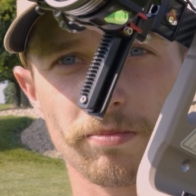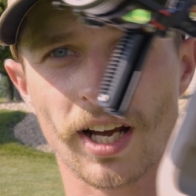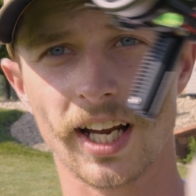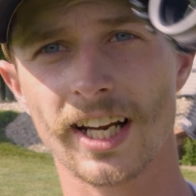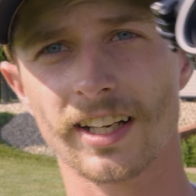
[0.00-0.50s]

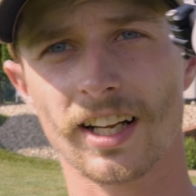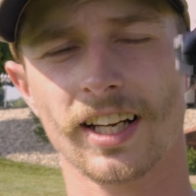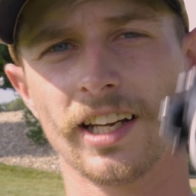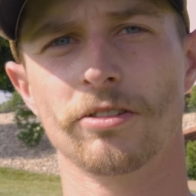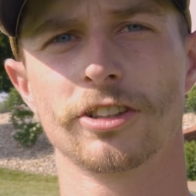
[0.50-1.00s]
my hand
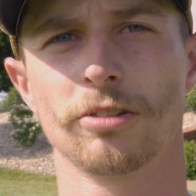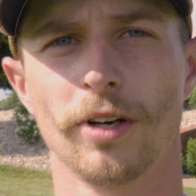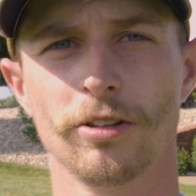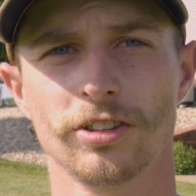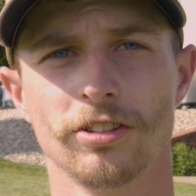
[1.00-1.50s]
like it was
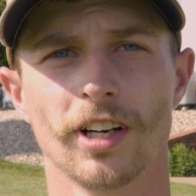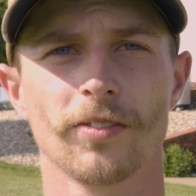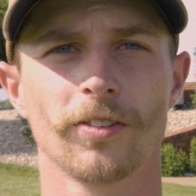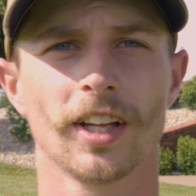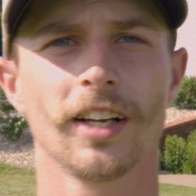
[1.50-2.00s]
supposed to.
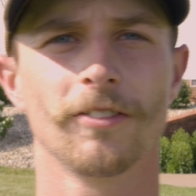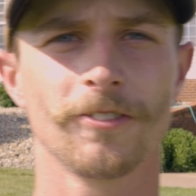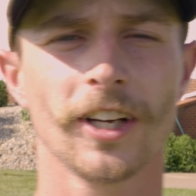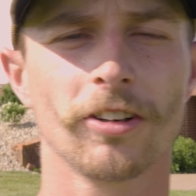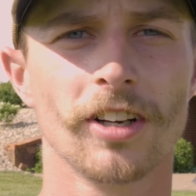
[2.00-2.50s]
Everything
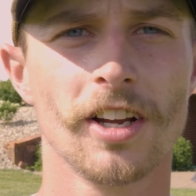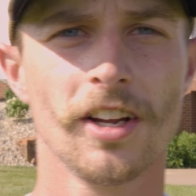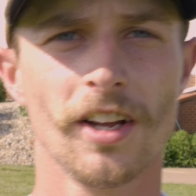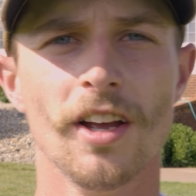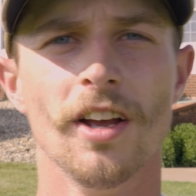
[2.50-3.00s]
felt,
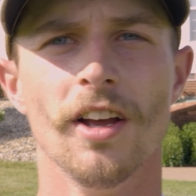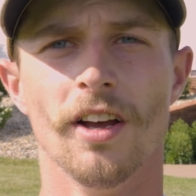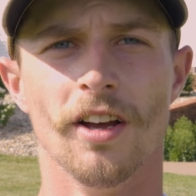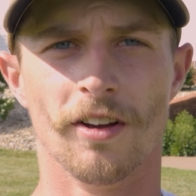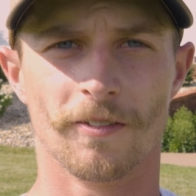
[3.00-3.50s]

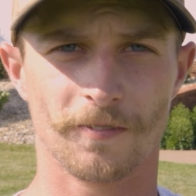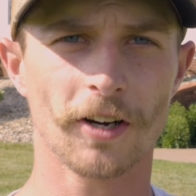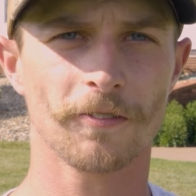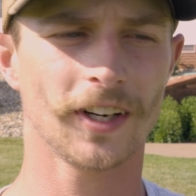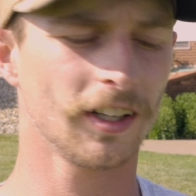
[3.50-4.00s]

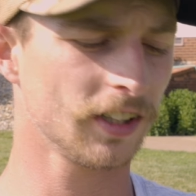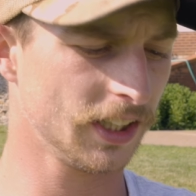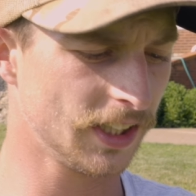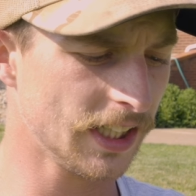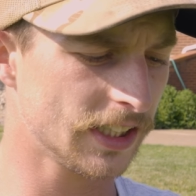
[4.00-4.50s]
felt
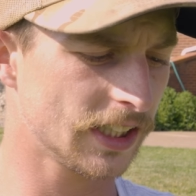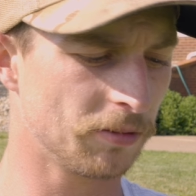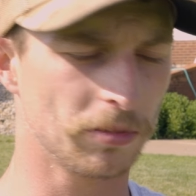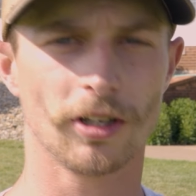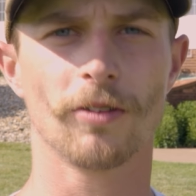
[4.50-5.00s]
fairly
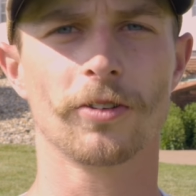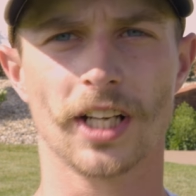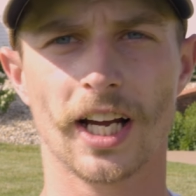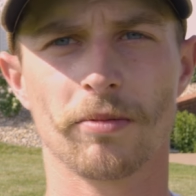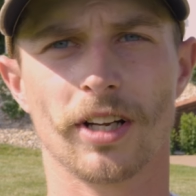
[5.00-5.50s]
decent, but over
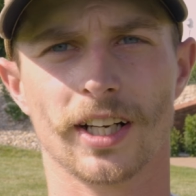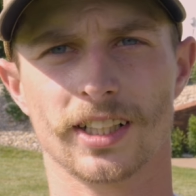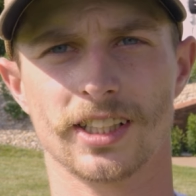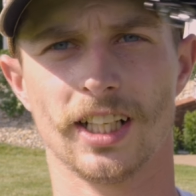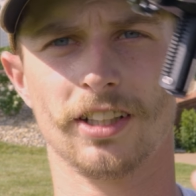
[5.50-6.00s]
time, like I
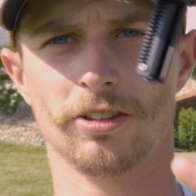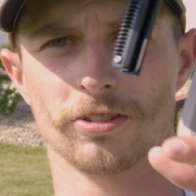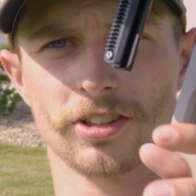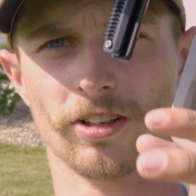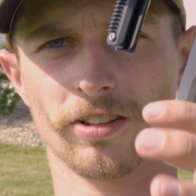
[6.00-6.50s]
said, you'll
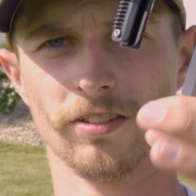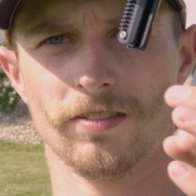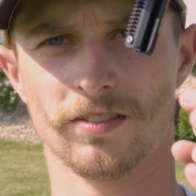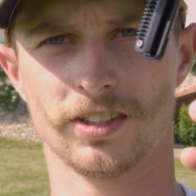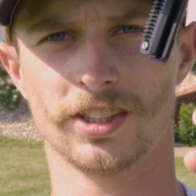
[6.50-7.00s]
start
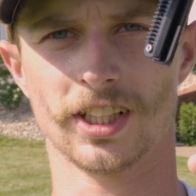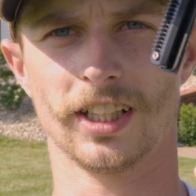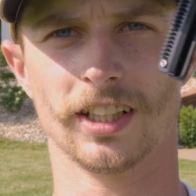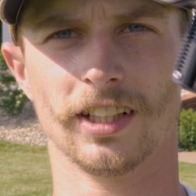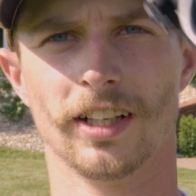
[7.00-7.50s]

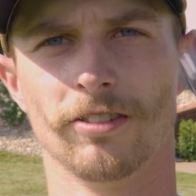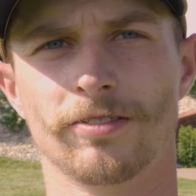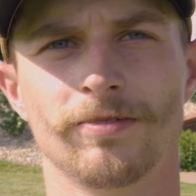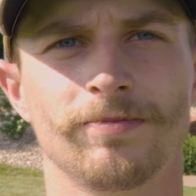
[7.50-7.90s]
sinking down.